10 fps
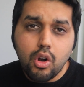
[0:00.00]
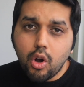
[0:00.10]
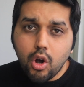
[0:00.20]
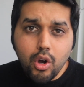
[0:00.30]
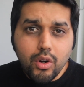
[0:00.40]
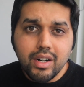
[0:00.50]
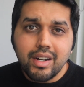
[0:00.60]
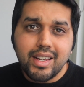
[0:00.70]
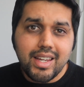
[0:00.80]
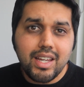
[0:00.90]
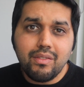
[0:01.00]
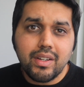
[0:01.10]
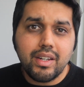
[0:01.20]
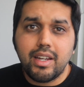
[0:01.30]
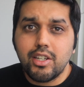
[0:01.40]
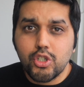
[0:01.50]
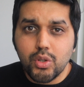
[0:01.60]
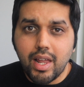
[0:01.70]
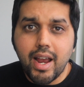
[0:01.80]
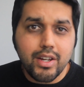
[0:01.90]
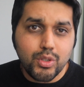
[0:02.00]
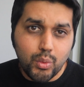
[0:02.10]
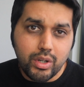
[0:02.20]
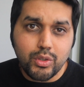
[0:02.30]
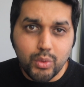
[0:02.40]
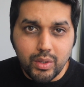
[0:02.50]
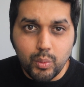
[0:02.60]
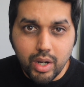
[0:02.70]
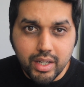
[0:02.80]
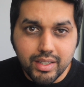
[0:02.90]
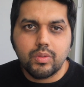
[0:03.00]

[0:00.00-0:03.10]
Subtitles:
or even in July 2021.